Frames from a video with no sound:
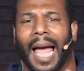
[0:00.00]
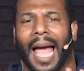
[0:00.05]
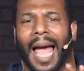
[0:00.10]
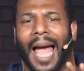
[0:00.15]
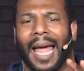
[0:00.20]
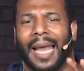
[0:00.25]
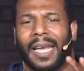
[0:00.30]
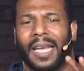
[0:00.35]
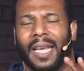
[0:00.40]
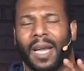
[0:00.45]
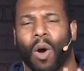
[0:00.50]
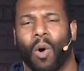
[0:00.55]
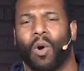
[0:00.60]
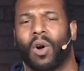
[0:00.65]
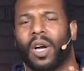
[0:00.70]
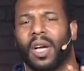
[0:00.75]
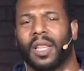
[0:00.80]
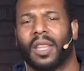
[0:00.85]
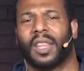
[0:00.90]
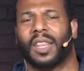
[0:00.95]
And no
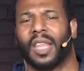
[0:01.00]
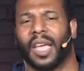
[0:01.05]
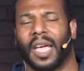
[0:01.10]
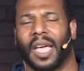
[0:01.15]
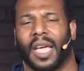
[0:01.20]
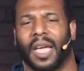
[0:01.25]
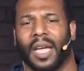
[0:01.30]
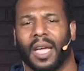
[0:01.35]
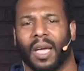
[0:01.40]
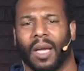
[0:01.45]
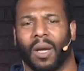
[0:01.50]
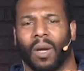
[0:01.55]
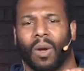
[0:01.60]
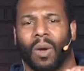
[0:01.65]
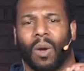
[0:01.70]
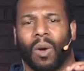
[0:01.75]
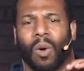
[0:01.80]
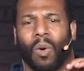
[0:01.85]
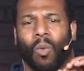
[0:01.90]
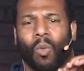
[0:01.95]
good
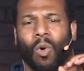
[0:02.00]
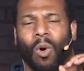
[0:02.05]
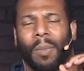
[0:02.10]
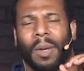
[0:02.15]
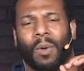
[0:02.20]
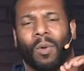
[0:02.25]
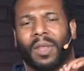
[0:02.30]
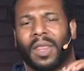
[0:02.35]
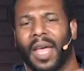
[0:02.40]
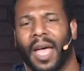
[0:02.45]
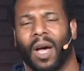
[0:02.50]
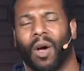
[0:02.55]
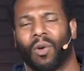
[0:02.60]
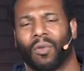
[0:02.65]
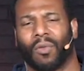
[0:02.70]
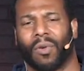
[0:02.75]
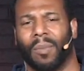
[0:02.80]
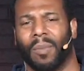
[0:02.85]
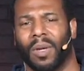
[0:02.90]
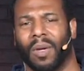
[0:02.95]
thing will be withheld
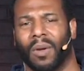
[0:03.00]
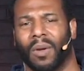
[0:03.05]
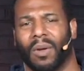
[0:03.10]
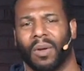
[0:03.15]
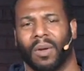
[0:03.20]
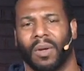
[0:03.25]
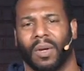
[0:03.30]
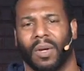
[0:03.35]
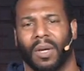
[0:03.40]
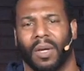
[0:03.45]
from you.